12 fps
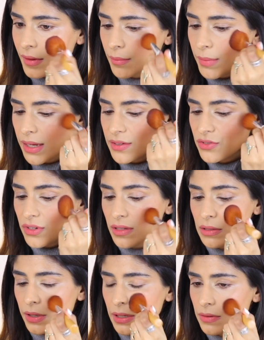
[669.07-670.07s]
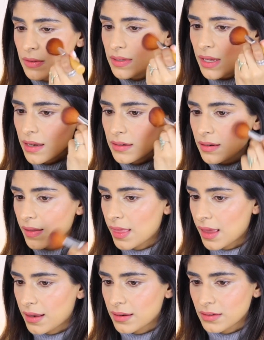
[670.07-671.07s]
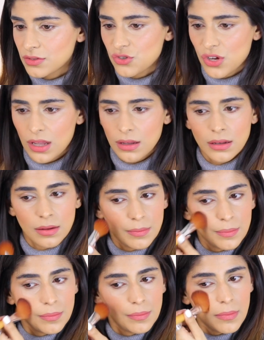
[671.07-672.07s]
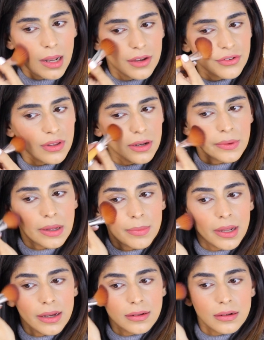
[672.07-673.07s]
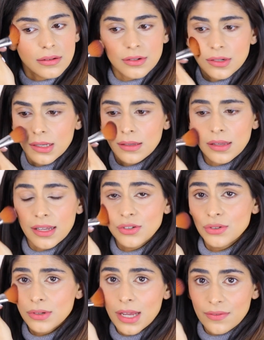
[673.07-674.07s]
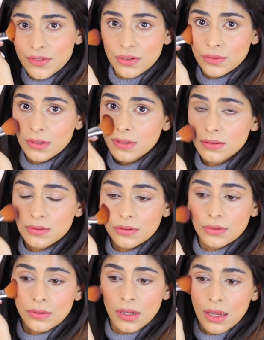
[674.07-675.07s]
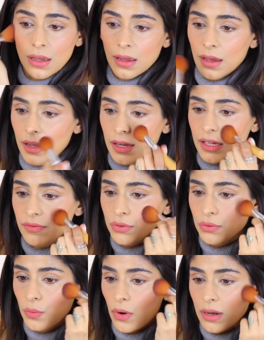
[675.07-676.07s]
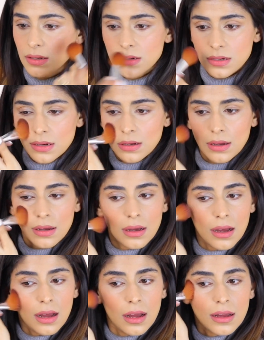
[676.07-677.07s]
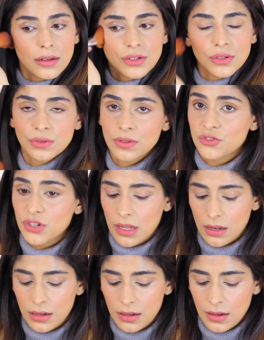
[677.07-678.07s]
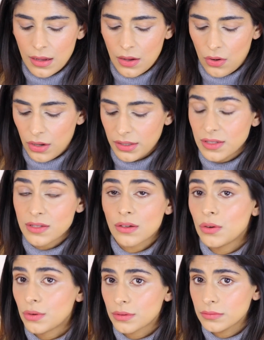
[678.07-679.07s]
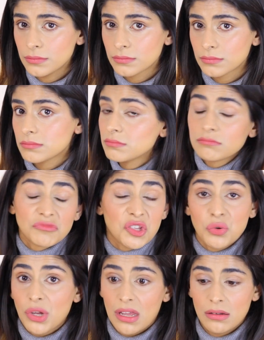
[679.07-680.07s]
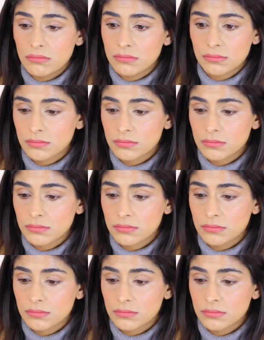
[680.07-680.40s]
But it's just going to set that gel blush that we applied underneath. And you don't have to do this. So if you want to use the gel on its own, you can.